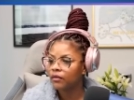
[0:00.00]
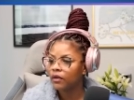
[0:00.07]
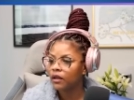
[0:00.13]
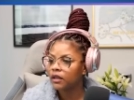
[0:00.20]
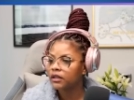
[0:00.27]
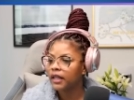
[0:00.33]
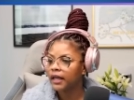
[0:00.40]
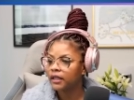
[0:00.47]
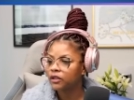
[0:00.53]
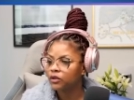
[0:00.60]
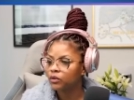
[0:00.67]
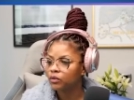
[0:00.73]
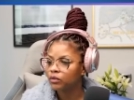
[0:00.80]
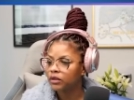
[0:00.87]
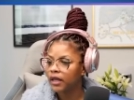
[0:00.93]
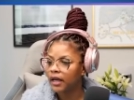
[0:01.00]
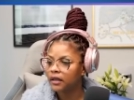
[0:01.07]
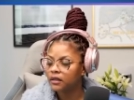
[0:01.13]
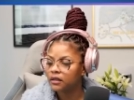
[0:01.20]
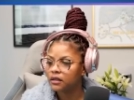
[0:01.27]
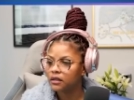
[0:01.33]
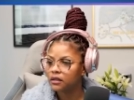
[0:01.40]
Thank you. Yes.
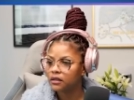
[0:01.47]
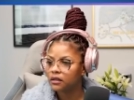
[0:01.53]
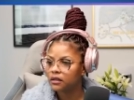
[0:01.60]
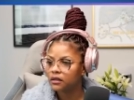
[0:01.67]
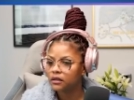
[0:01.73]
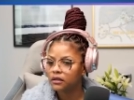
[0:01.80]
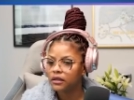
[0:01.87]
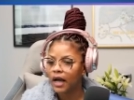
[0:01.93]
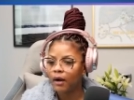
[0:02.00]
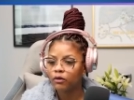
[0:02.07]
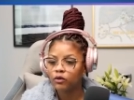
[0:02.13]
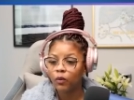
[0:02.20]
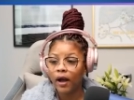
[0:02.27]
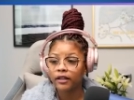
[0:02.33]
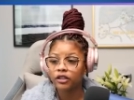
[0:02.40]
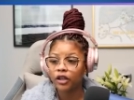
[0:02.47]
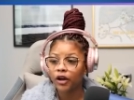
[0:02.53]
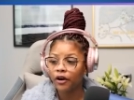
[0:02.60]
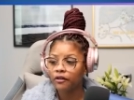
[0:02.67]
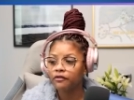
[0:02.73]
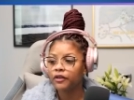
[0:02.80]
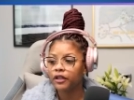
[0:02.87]
I was watching
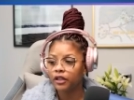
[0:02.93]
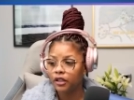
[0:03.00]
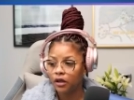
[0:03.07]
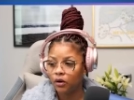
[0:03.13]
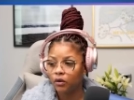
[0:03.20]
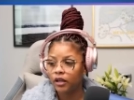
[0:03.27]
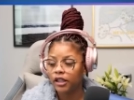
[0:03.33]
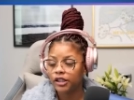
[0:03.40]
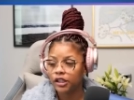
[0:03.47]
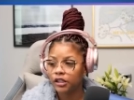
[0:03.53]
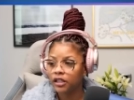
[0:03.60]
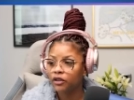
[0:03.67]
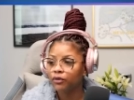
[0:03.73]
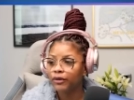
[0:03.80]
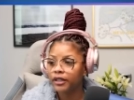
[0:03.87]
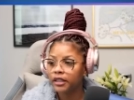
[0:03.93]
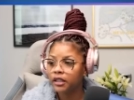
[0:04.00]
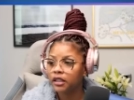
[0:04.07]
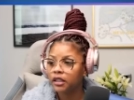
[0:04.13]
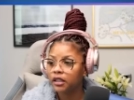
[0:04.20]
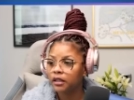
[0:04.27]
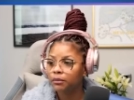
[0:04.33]
her video and she did a really
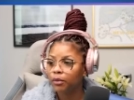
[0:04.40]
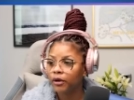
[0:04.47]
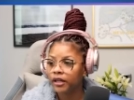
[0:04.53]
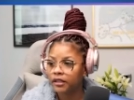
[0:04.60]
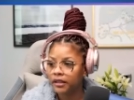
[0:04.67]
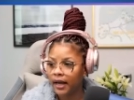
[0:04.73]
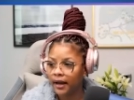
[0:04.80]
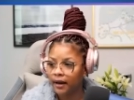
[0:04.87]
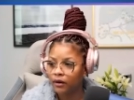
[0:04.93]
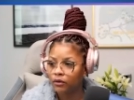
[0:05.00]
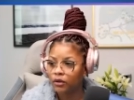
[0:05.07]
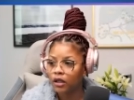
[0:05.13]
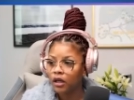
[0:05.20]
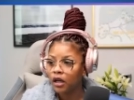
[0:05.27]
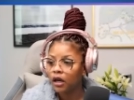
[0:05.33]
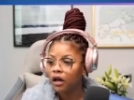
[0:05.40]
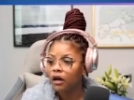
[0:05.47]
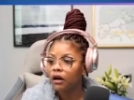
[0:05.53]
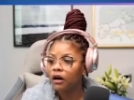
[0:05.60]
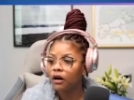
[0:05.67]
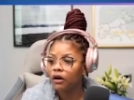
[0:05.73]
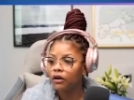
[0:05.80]
good breakdown
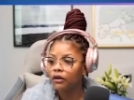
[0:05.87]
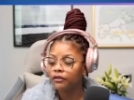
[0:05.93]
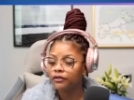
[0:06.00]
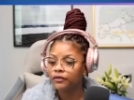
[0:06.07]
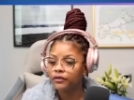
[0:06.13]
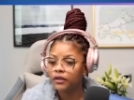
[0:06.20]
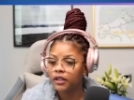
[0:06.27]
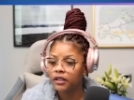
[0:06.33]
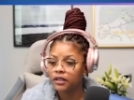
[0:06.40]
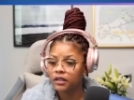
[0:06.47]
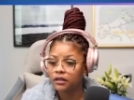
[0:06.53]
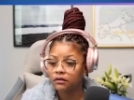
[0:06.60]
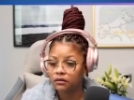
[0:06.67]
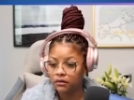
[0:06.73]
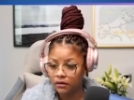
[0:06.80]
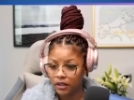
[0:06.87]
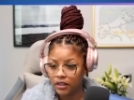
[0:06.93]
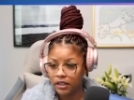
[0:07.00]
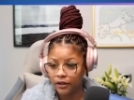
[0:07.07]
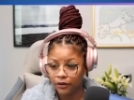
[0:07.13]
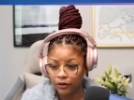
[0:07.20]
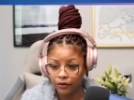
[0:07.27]
of his this
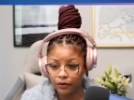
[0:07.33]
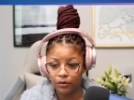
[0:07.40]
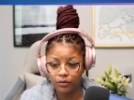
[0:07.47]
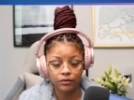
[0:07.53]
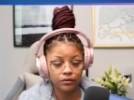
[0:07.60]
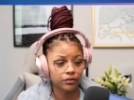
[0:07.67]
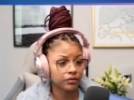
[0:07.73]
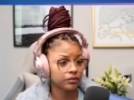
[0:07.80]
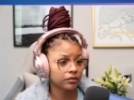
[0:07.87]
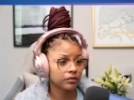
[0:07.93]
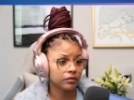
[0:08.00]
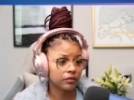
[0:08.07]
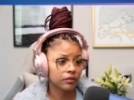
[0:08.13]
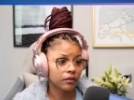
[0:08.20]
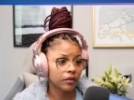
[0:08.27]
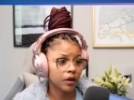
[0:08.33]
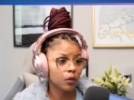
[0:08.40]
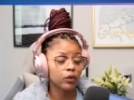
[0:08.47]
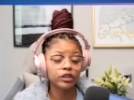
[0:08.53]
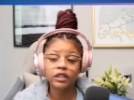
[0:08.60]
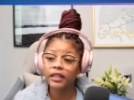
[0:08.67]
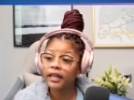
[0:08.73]
interview,
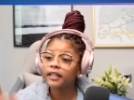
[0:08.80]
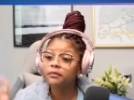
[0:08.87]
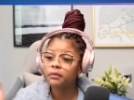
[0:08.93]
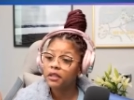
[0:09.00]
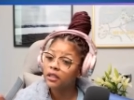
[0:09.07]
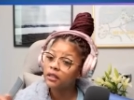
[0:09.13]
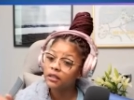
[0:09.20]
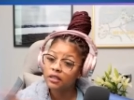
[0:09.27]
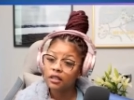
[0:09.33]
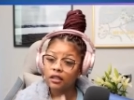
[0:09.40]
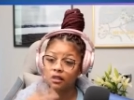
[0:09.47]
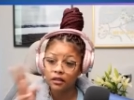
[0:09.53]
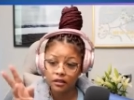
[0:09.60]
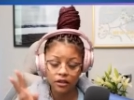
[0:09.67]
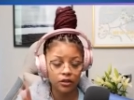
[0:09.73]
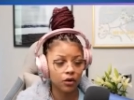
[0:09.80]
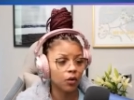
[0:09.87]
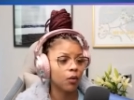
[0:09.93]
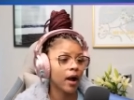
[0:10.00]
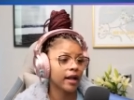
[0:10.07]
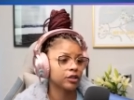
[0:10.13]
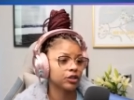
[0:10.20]
which led me to, you know,
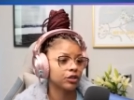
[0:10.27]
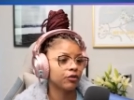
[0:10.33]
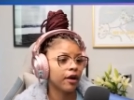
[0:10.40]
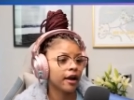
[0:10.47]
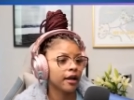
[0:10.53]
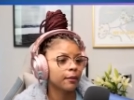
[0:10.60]
watch it, right?